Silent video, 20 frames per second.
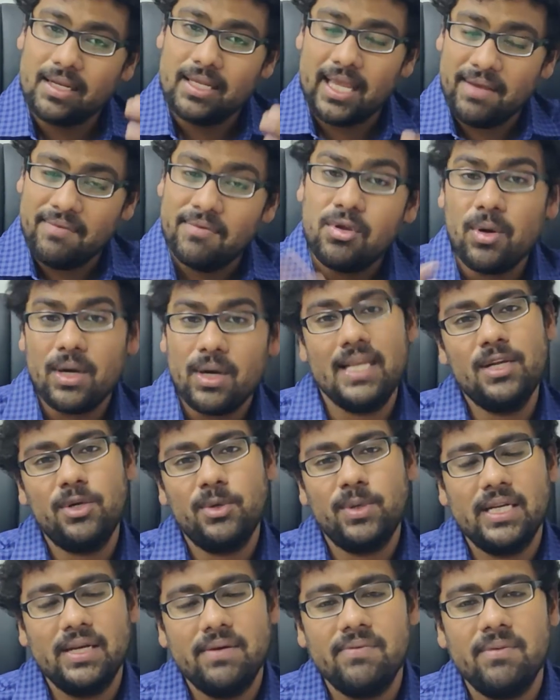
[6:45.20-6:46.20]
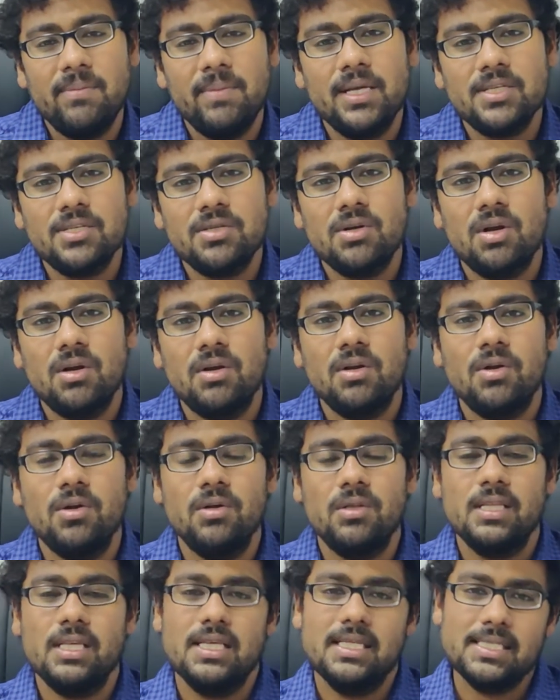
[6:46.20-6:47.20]
gave you adequate information on, you
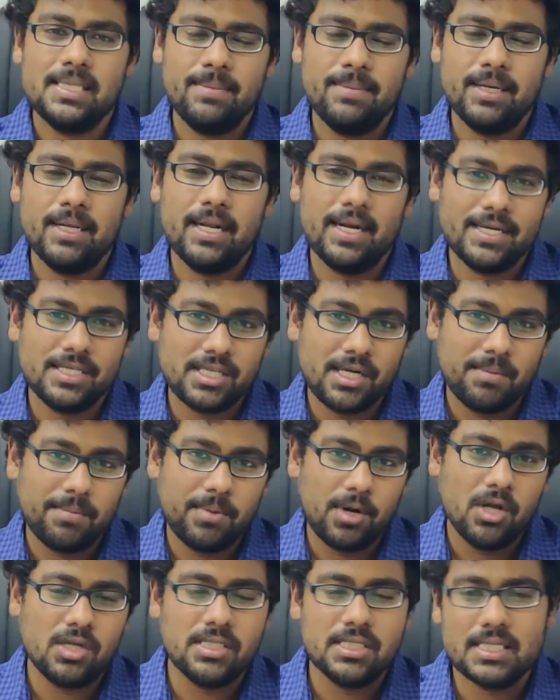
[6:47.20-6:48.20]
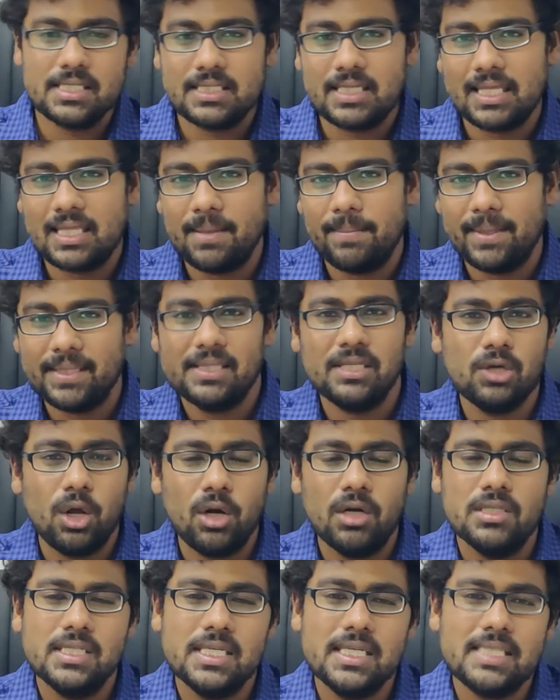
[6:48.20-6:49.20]
know, the semen collection process and the
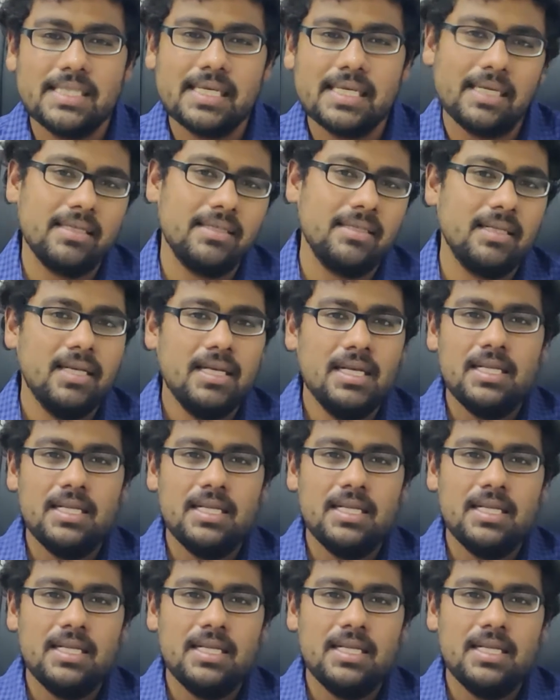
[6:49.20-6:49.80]
methodologies and